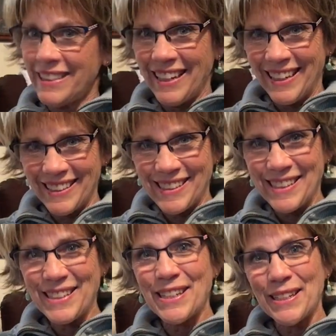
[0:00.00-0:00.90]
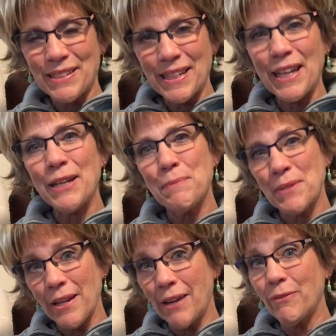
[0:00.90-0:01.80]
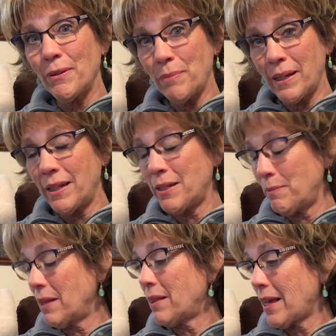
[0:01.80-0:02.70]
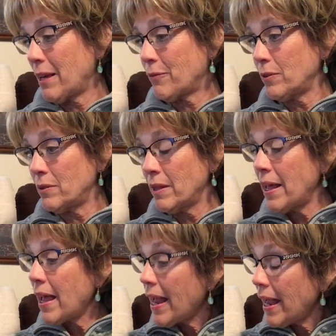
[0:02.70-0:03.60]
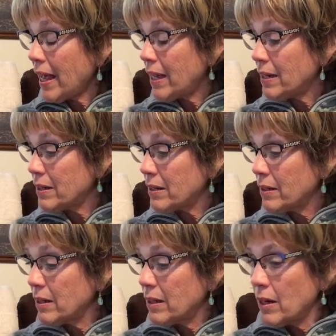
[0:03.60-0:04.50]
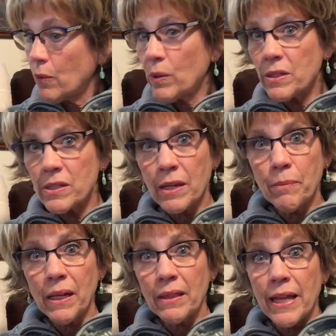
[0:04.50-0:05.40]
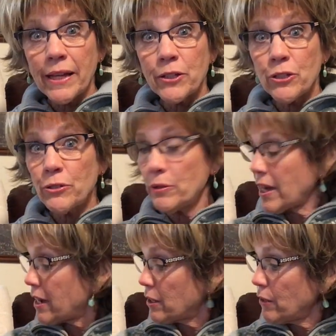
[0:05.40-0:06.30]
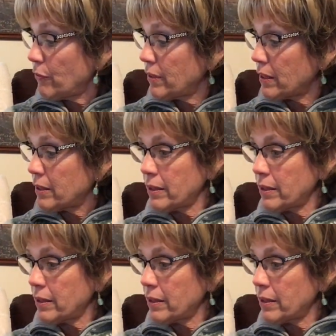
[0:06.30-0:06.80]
Yes, it does. It helps everybody to be thankful. And when somebody thanks you, how do you feel?